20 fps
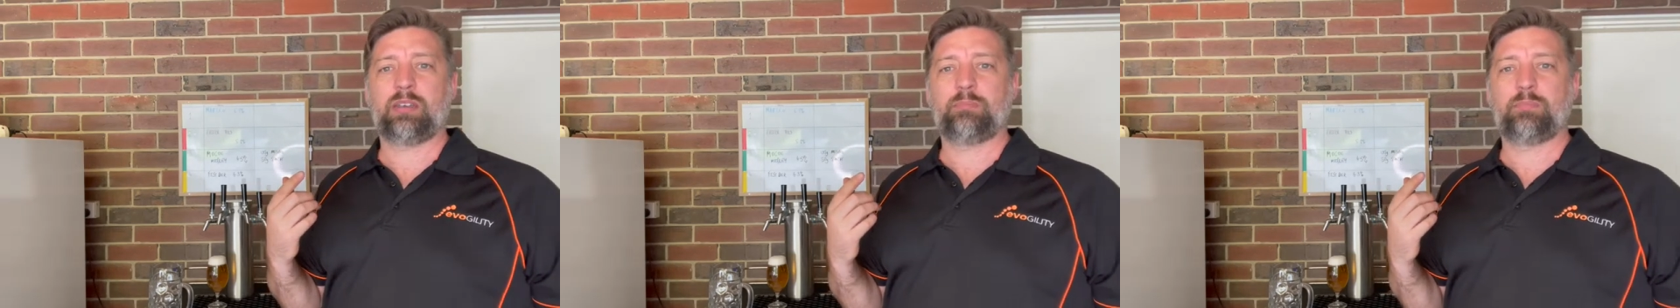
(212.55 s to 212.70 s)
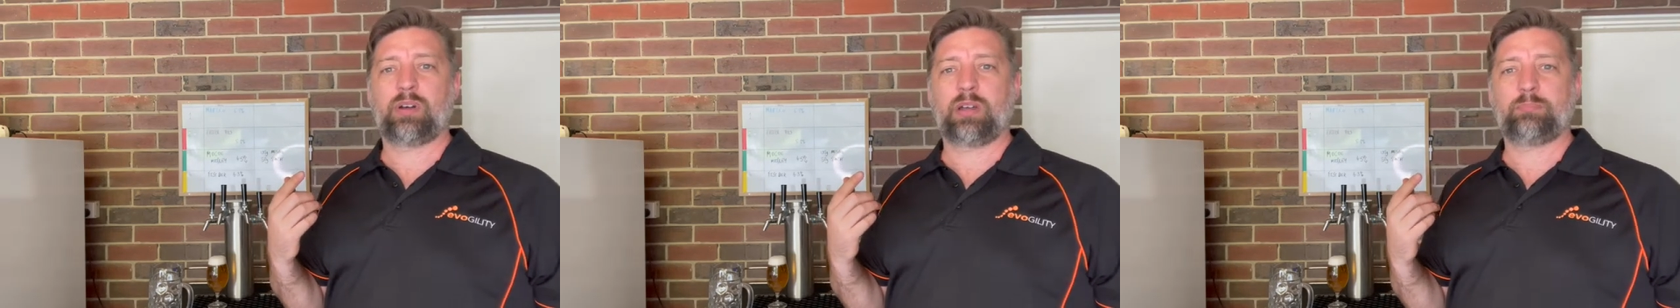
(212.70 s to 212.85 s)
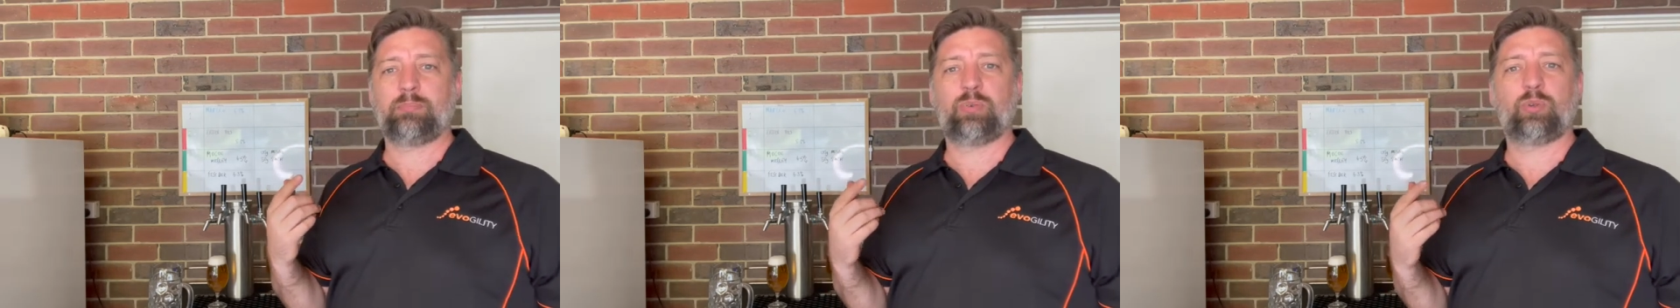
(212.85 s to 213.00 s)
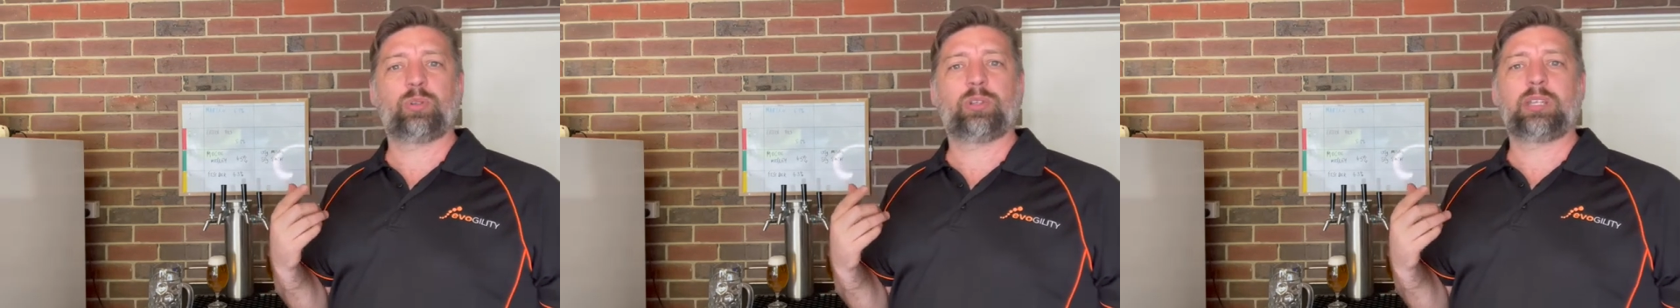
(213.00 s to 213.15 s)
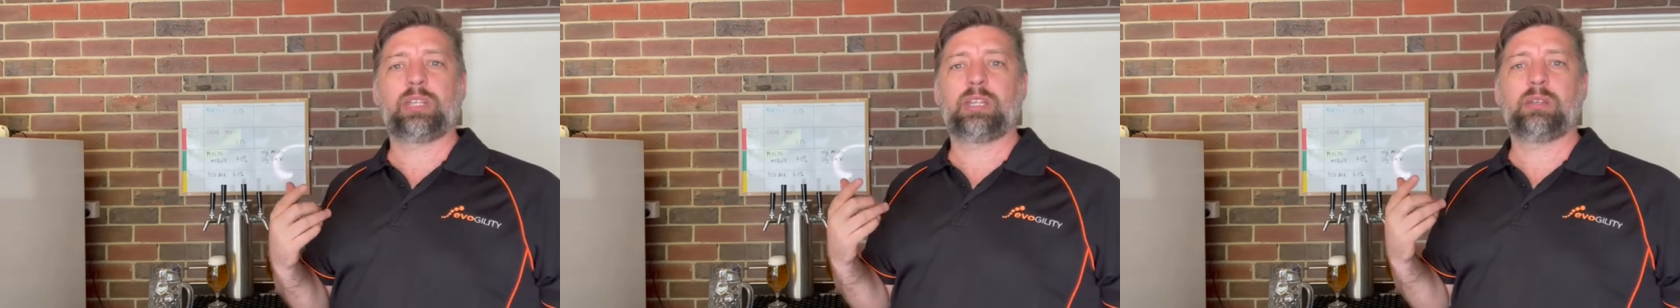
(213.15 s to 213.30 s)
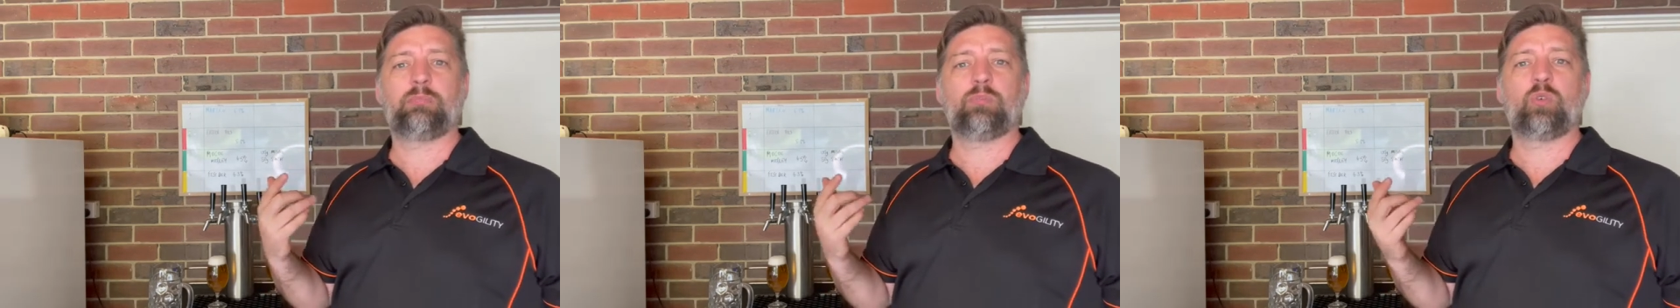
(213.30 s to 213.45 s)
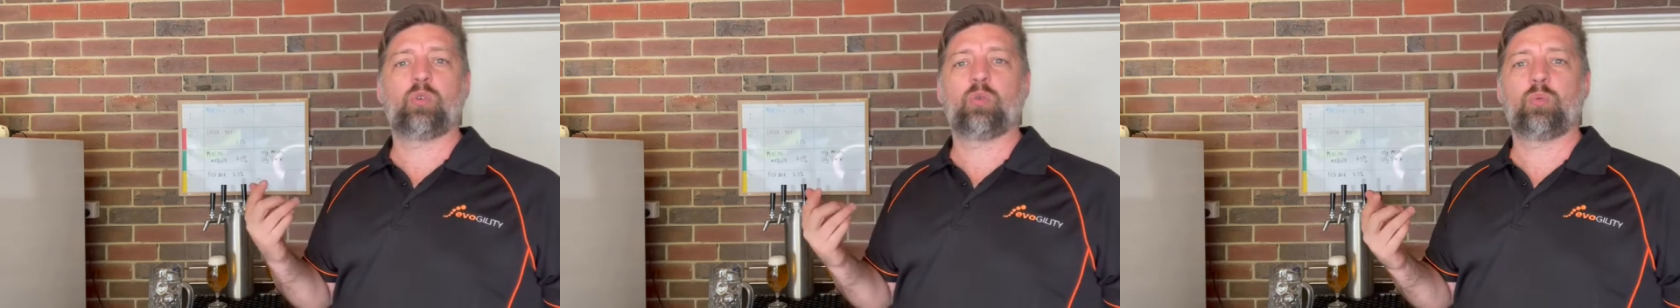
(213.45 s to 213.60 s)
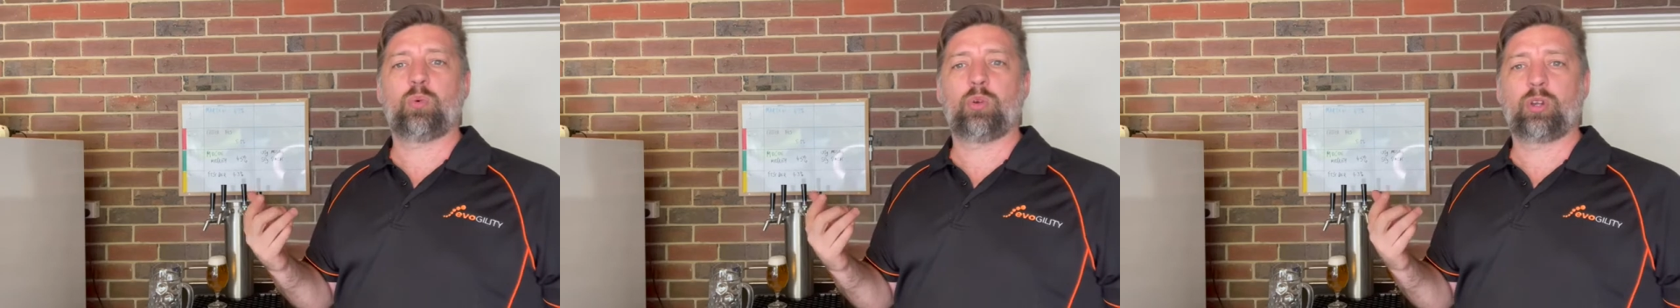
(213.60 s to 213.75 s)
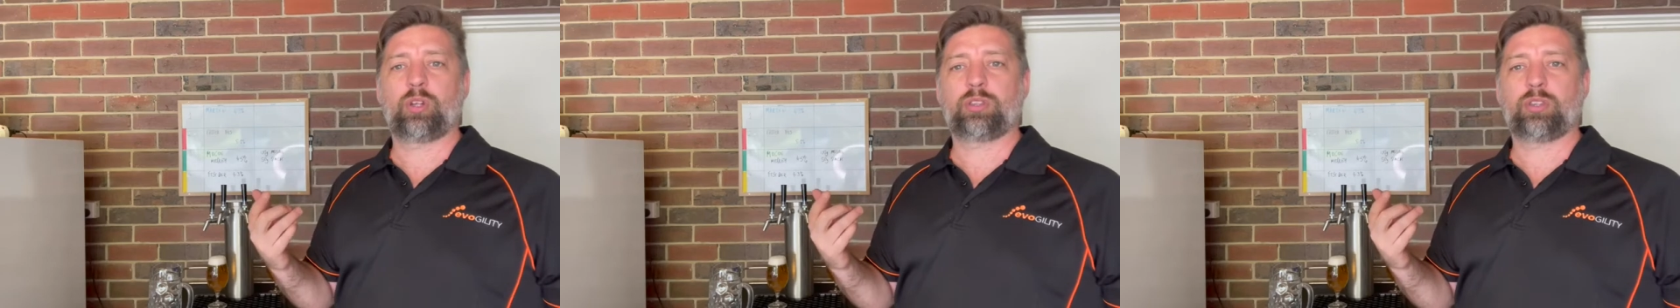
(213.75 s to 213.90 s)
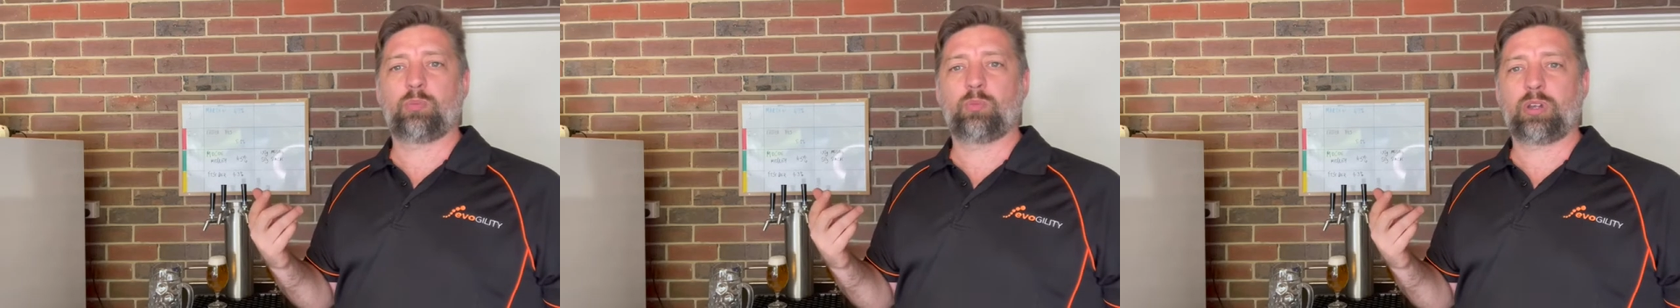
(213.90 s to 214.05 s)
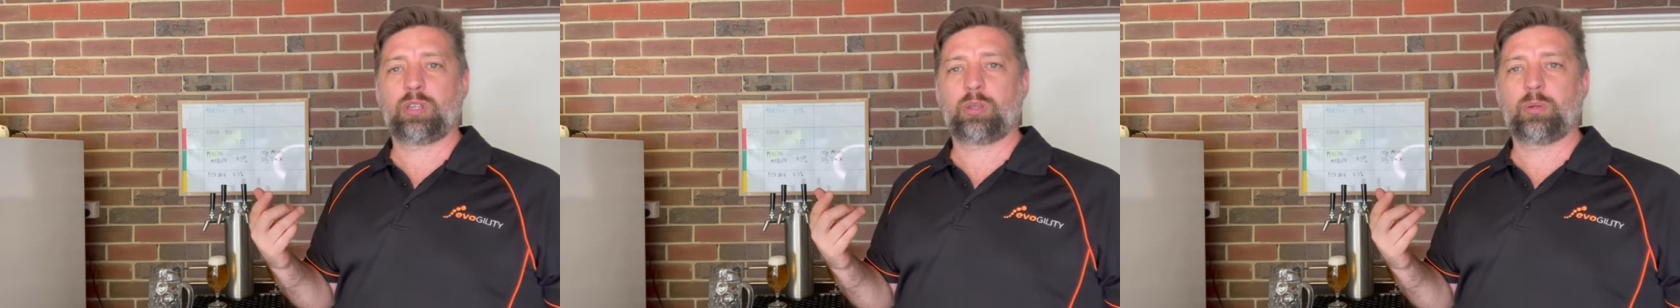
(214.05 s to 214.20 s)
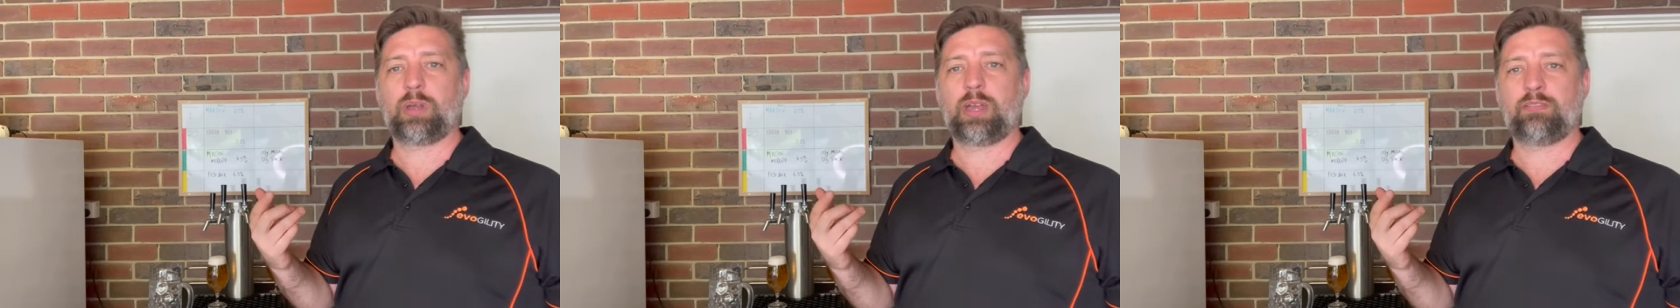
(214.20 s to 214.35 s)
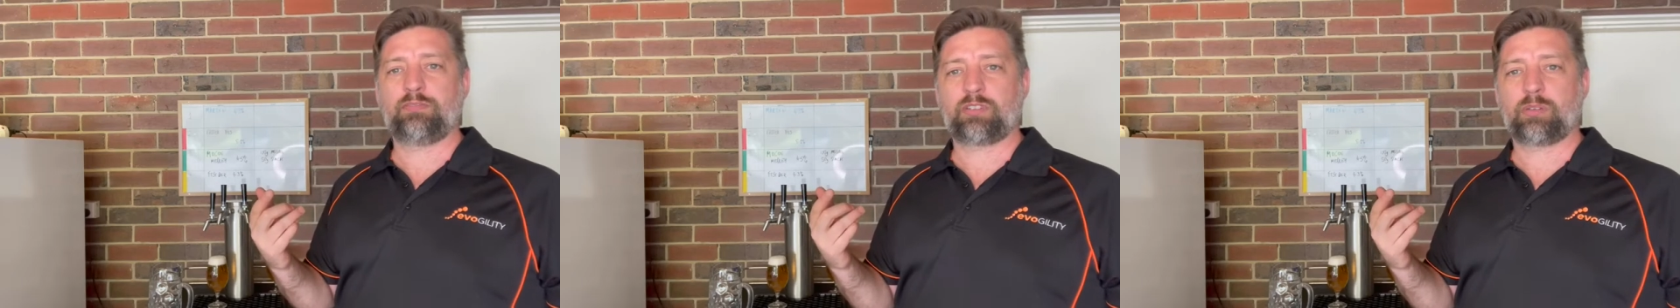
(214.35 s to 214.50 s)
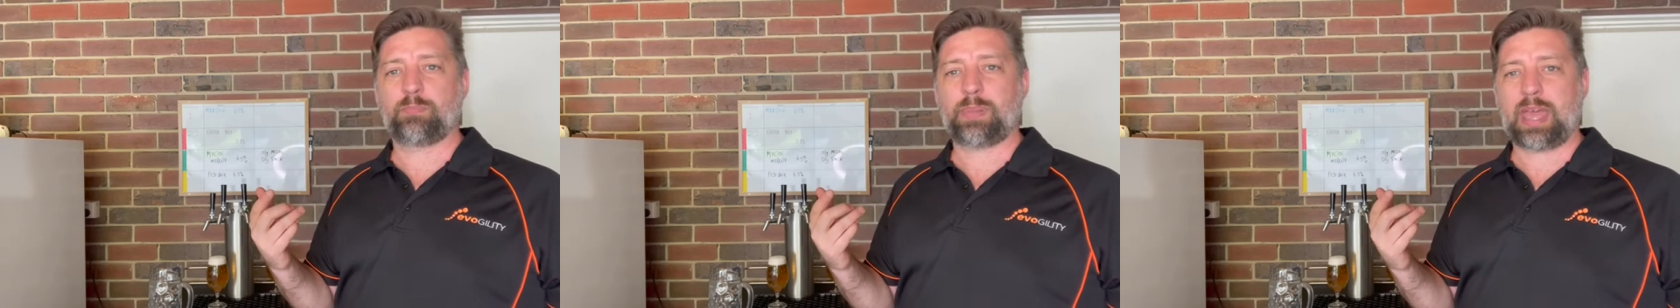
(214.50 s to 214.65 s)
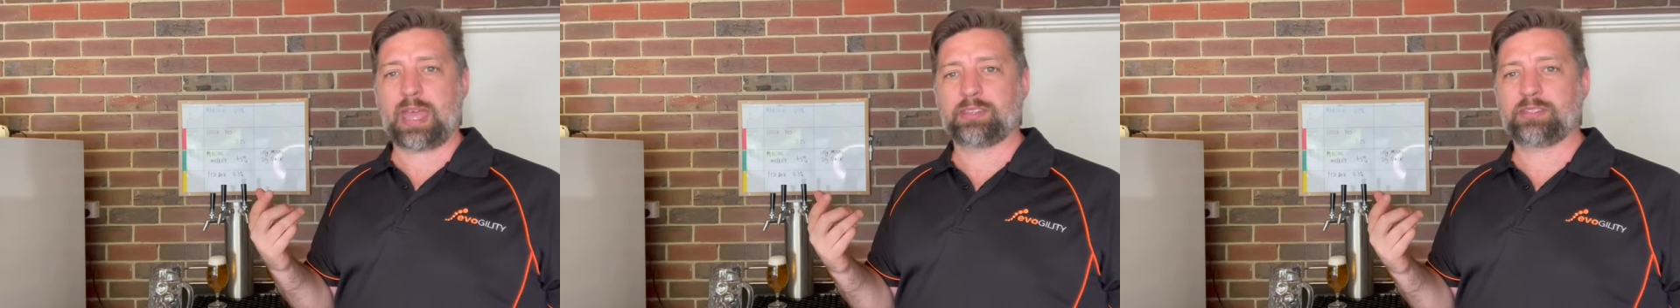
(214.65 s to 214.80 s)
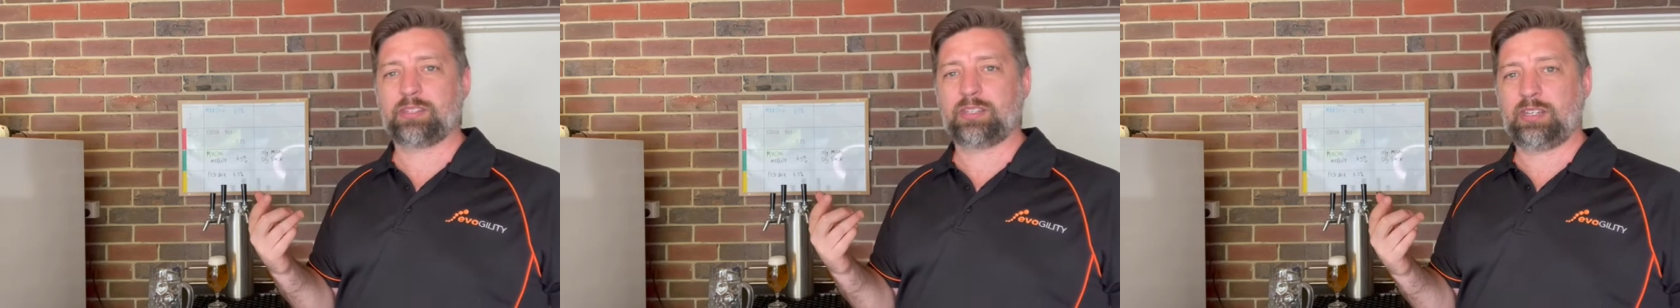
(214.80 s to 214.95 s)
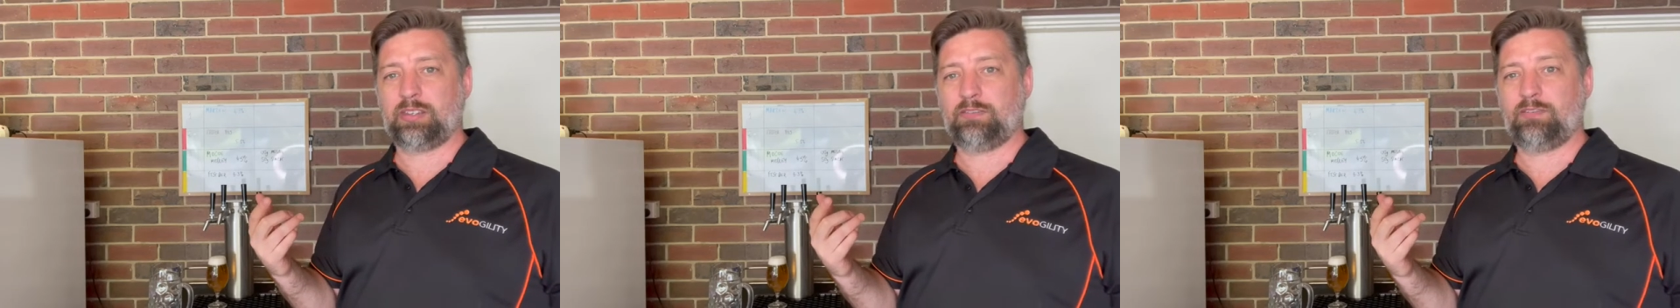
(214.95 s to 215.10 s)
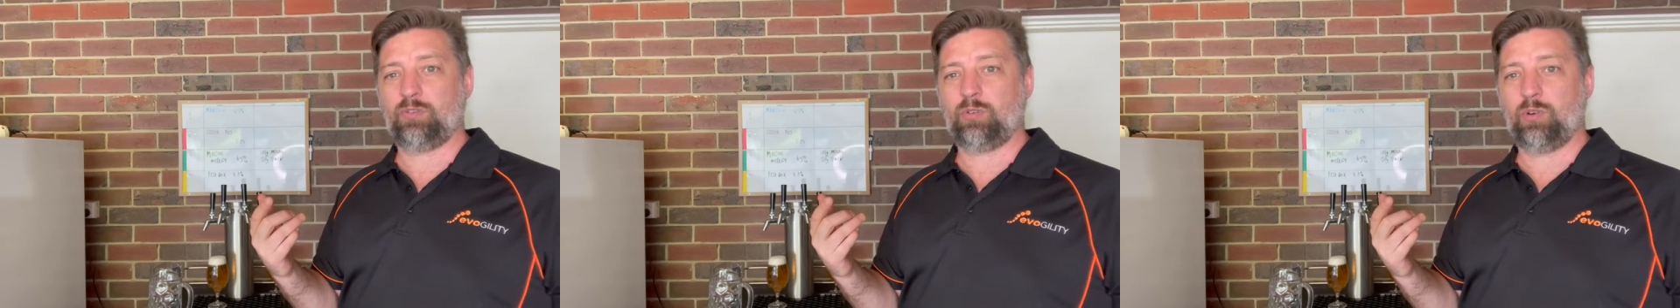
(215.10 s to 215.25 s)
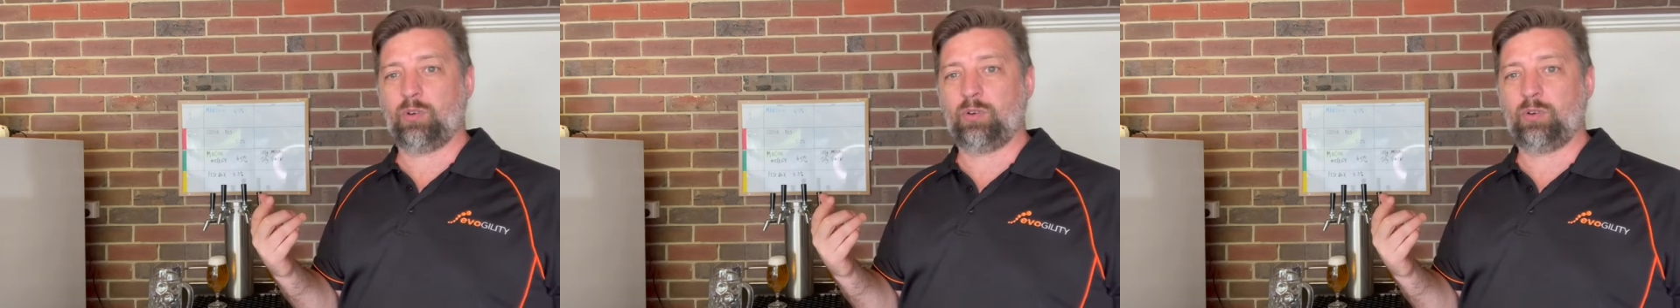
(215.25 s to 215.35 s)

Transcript: by pulling in more work than what you have capacity for,